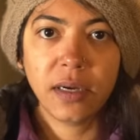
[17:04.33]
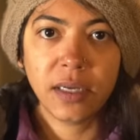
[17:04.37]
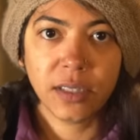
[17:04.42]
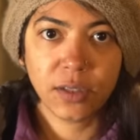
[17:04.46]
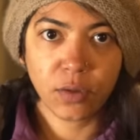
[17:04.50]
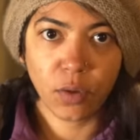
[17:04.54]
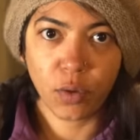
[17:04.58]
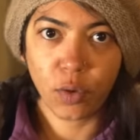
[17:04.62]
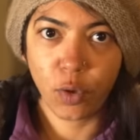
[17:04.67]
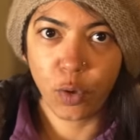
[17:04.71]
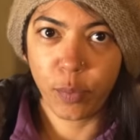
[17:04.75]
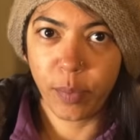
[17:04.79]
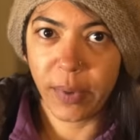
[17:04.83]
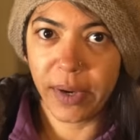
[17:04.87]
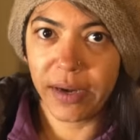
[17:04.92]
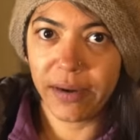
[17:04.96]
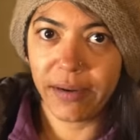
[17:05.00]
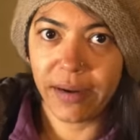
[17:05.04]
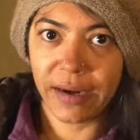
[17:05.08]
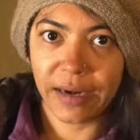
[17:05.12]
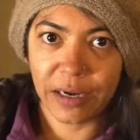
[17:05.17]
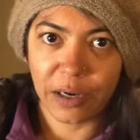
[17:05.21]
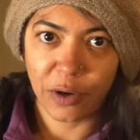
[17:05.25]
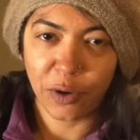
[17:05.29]
It's
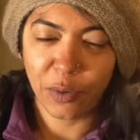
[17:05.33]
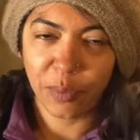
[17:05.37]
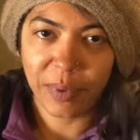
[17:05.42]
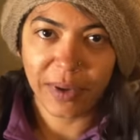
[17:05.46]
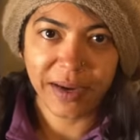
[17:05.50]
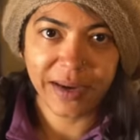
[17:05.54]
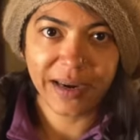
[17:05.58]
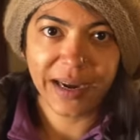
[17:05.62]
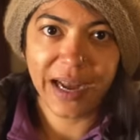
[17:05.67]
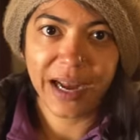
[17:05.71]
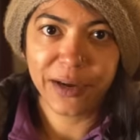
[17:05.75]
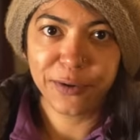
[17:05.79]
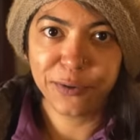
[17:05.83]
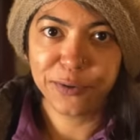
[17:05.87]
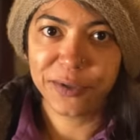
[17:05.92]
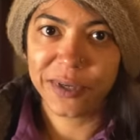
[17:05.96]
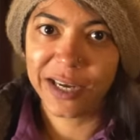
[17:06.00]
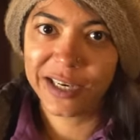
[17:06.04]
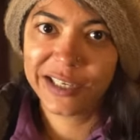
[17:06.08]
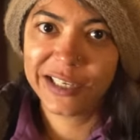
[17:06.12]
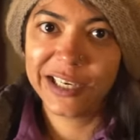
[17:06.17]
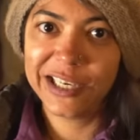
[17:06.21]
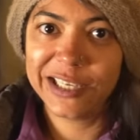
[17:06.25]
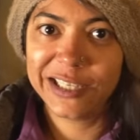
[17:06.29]
occupied right now by a guy who's
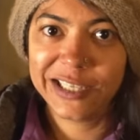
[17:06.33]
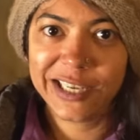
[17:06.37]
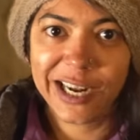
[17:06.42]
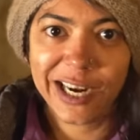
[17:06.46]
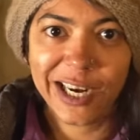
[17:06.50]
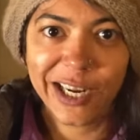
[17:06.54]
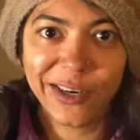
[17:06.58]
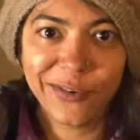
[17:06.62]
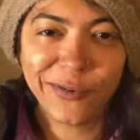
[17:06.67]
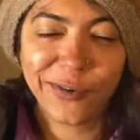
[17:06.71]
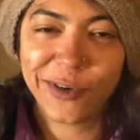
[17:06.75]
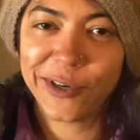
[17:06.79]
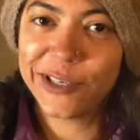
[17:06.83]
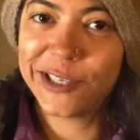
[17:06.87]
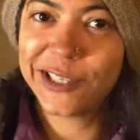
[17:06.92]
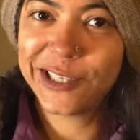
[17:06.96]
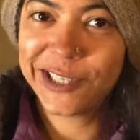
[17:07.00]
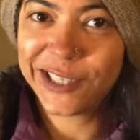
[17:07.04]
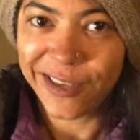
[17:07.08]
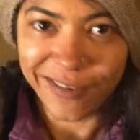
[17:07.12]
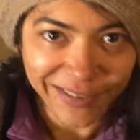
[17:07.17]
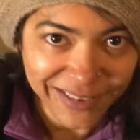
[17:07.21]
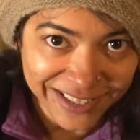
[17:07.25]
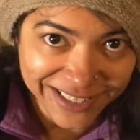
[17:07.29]
actually studying for his
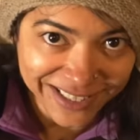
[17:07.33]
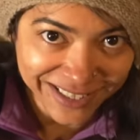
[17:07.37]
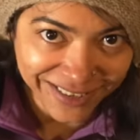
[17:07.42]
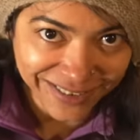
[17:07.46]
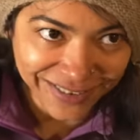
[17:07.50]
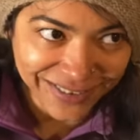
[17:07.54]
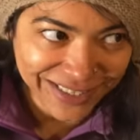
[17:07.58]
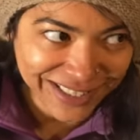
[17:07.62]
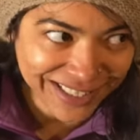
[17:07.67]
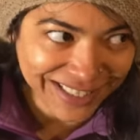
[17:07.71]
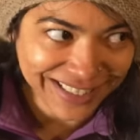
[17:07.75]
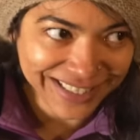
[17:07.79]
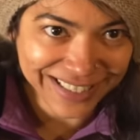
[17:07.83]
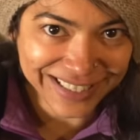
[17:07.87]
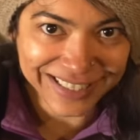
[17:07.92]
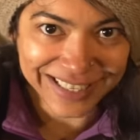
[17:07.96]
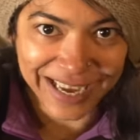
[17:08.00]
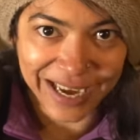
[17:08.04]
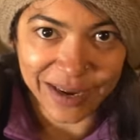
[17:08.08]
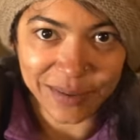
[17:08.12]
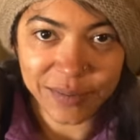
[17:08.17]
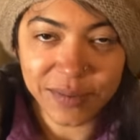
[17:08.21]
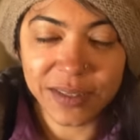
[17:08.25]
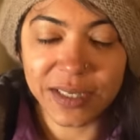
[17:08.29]
civil services
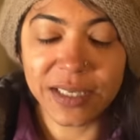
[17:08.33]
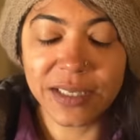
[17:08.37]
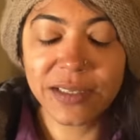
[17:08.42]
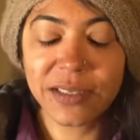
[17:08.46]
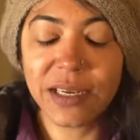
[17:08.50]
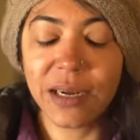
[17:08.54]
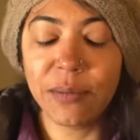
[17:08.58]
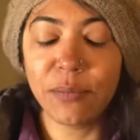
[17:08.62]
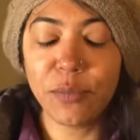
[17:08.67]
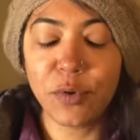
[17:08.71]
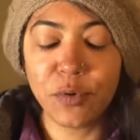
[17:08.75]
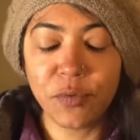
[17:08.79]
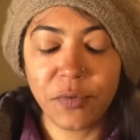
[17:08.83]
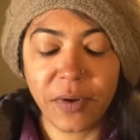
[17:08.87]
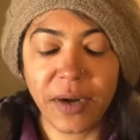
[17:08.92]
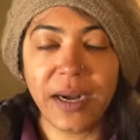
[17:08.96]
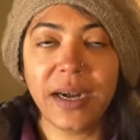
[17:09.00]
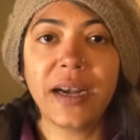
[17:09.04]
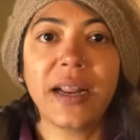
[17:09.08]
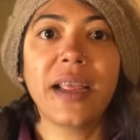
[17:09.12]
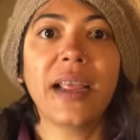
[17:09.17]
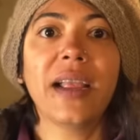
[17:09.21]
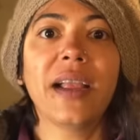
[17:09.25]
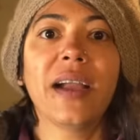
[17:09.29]
exams. He's come to
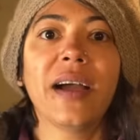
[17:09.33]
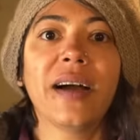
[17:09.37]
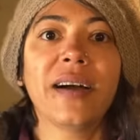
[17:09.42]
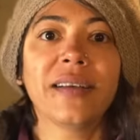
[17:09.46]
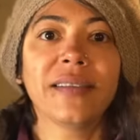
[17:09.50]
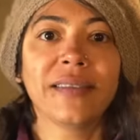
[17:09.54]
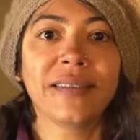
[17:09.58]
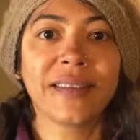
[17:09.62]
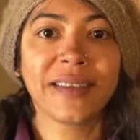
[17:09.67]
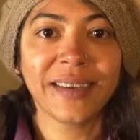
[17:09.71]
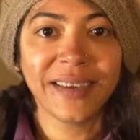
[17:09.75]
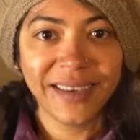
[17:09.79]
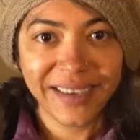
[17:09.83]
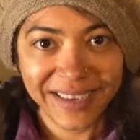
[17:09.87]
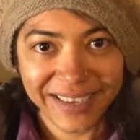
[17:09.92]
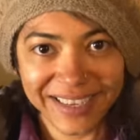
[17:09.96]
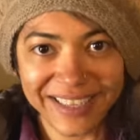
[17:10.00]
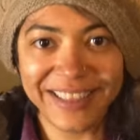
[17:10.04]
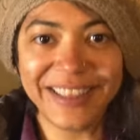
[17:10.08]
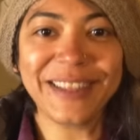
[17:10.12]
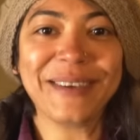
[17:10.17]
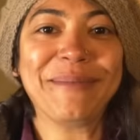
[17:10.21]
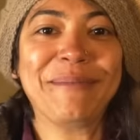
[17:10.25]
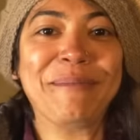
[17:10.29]
find Ekant
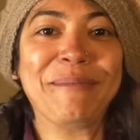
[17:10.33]
in the